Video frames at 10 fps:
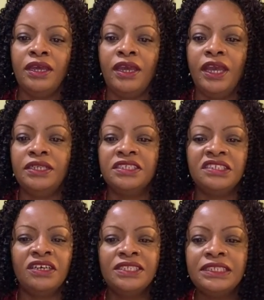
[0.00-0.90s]
It does
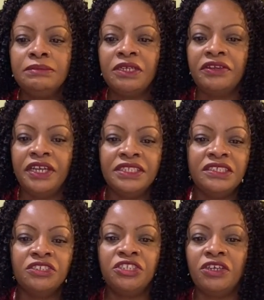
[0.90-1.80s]
not seem crazy
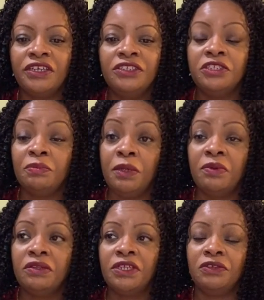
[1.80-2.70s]
or shocking to
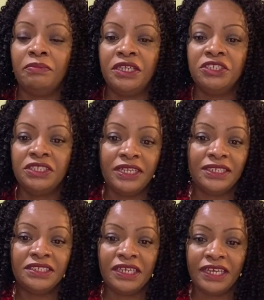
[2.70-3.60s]
people when you mention
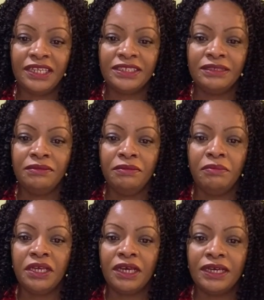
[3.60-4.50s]
that target
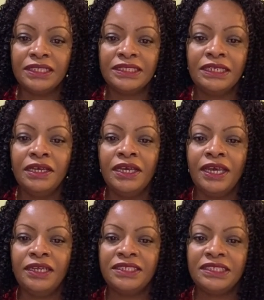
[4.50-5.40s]
because
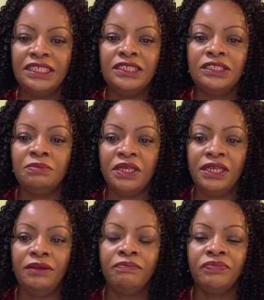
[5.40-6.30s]
it is seen to
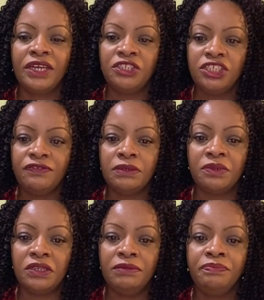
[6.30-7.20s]
be
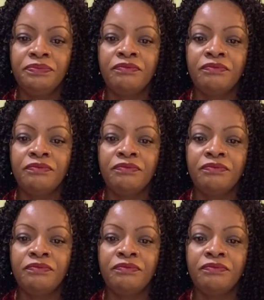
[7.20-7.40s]
achievable